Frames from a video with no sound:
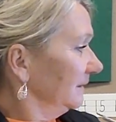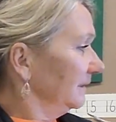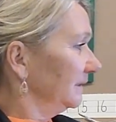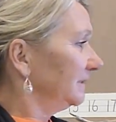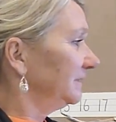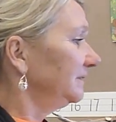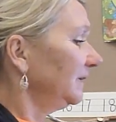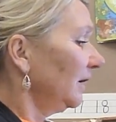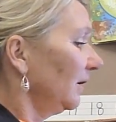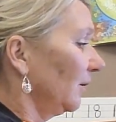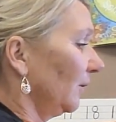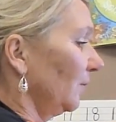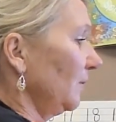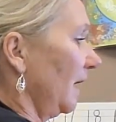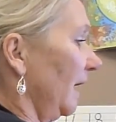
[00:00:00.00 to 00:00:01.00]

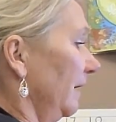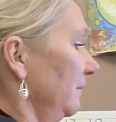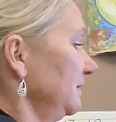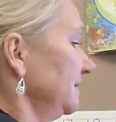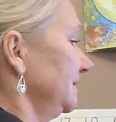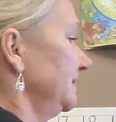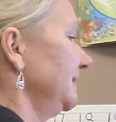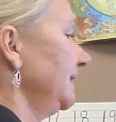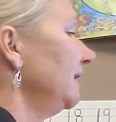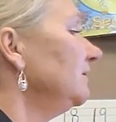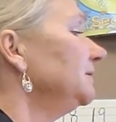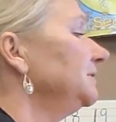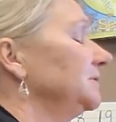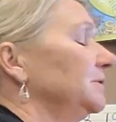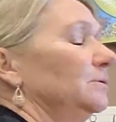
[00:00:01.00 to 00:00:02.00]
So I was
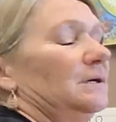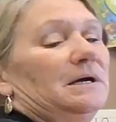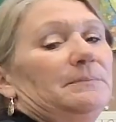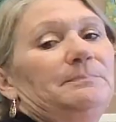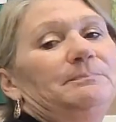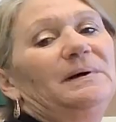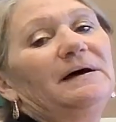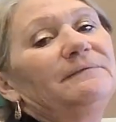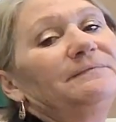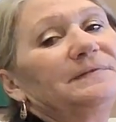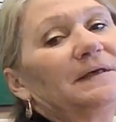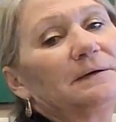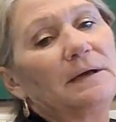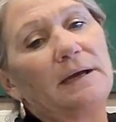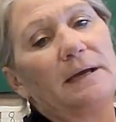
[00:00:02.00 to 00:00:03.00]
telling you about
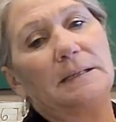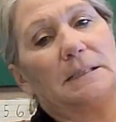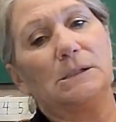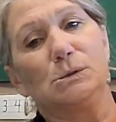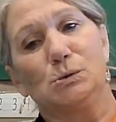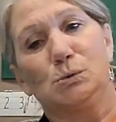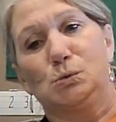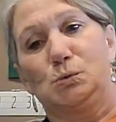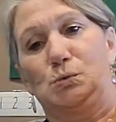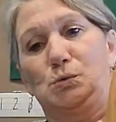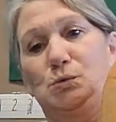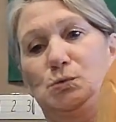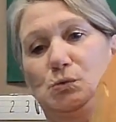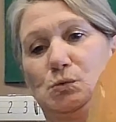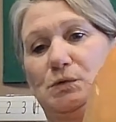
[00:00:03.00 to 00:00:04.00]
oh,
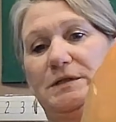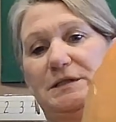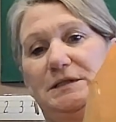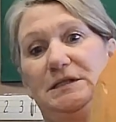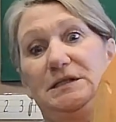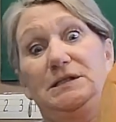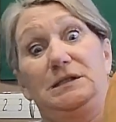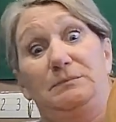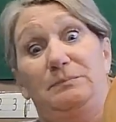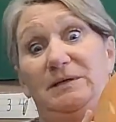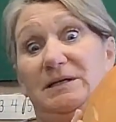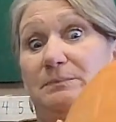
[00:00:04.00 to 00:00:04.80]
this is a big